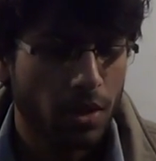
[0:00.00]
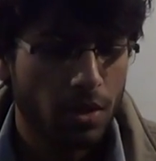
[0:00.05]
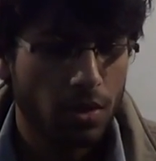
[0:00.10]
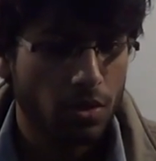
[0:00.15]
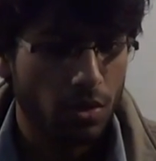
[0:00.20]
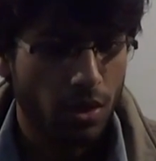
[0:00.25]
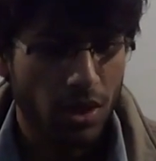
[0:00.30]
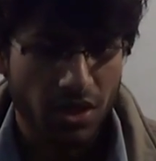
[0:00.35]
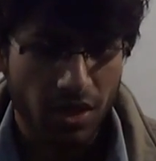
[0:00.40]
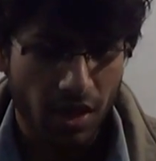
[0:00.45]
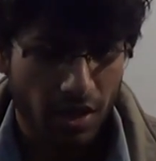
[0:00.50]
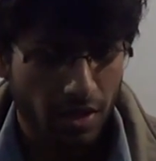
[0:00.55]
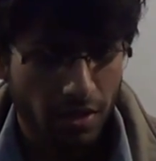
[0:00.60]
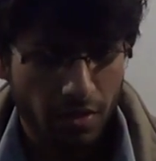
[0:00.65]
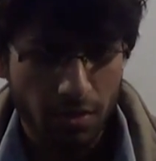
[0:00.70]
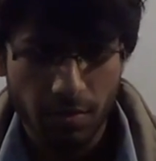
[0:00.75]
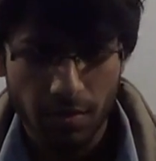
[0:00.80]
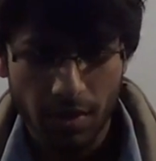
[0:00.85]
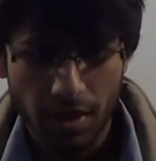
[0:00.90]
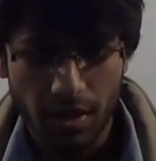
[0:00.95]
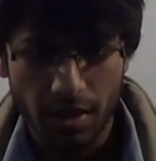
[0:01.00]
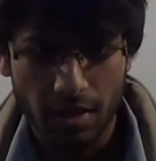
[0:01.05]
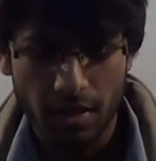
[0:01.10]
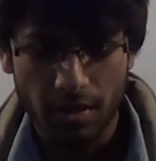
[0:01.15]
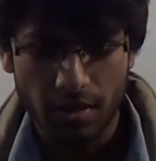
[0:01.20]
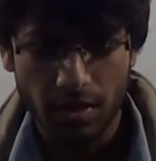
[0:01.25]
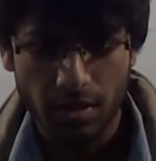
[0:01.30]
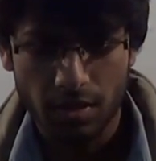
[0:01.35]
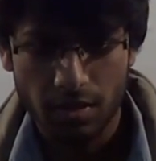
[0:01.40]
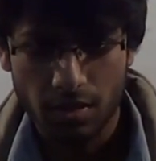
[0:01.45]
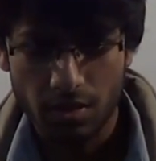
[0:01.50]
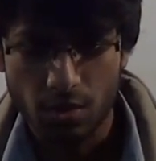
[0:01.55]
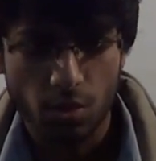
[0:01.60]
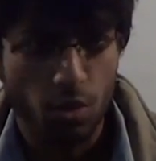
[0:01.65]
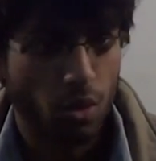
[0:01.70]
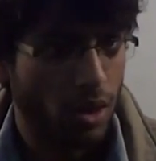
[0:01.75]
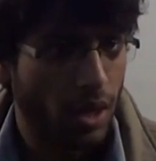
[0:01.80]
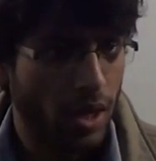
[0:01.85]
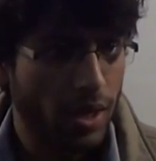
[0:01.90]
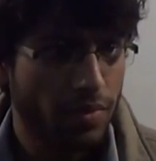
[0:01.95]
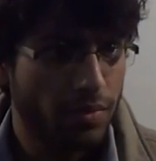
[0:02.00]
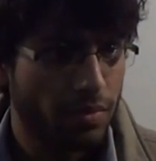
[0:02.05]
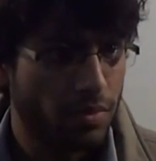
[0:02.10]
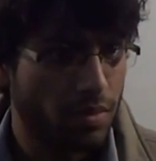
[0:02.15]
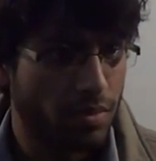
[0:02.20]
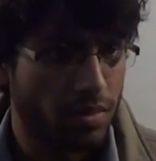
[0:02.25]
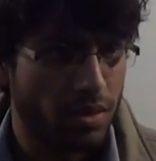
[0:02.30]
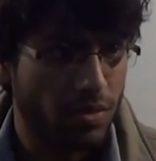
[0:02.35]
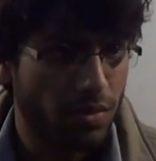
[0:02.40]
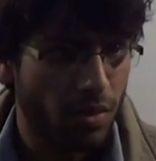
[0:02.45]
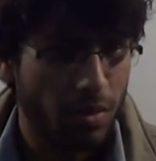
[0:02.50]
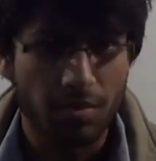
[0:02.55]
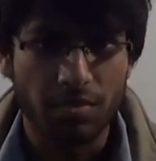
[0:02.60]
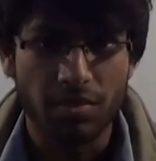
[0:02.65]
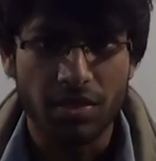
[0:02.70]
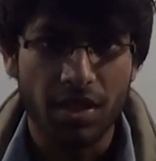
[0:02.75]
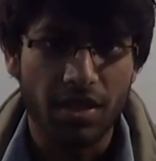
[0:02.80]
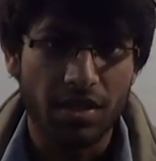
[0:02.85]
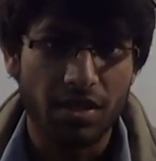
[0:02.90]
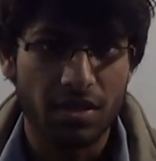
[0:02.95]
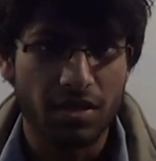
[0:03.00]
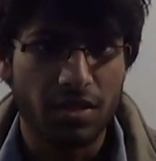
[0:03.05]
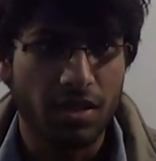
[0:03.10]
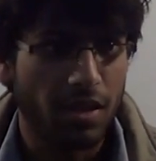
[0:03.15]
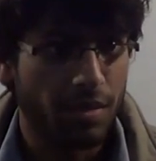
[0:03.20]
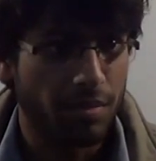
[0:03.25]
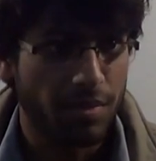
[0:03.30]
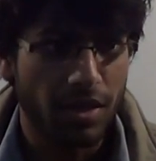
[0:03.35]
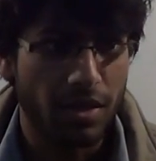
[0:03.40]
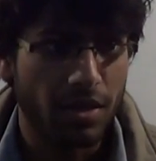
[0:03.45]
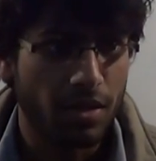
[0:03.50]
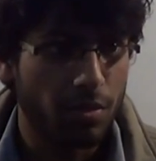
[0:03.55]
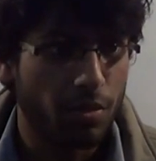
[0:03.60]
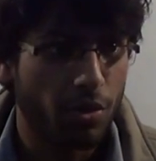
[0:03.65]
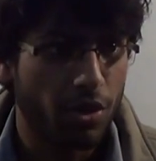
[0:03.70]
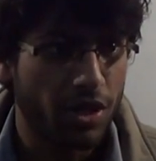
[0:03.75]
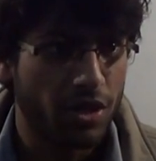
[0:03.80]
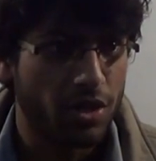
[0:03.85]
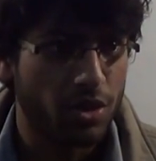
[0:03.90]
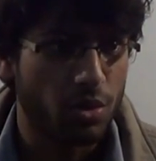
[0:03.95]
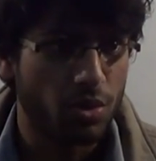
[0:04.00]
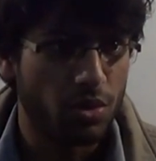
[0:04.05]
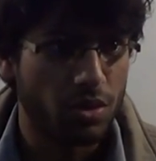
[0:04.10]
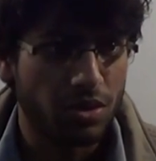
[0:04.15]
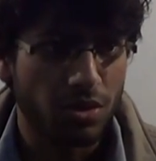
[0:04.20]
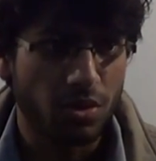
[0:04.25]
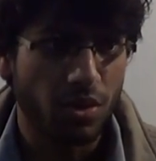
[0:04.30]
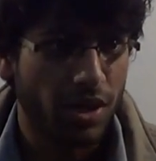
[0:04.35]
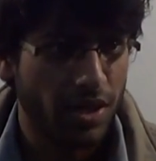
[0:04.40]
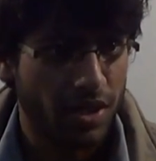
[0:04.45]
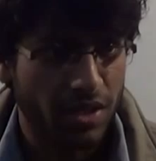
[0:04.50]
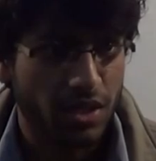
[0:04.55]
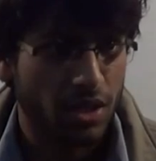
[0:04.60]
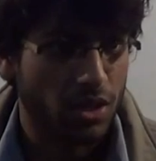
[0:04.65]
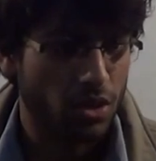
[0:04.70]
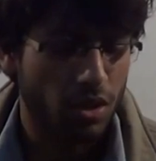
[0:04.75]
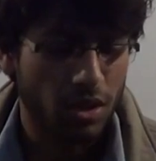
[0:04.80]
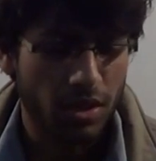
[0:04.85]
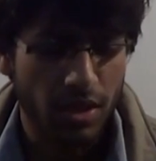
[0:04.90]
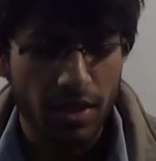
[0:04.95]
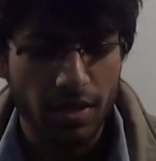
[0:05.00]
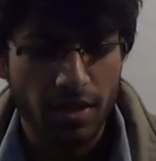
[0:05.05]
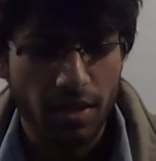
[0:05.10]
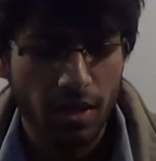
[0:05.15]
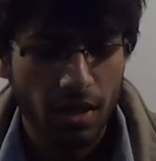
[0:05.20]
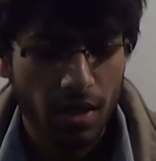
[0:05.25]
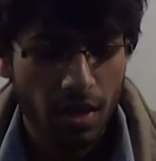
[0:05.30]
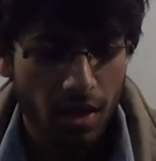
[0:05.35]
So I started with my school life, means from 10 years I have been in a boarding school, so I discussed all that.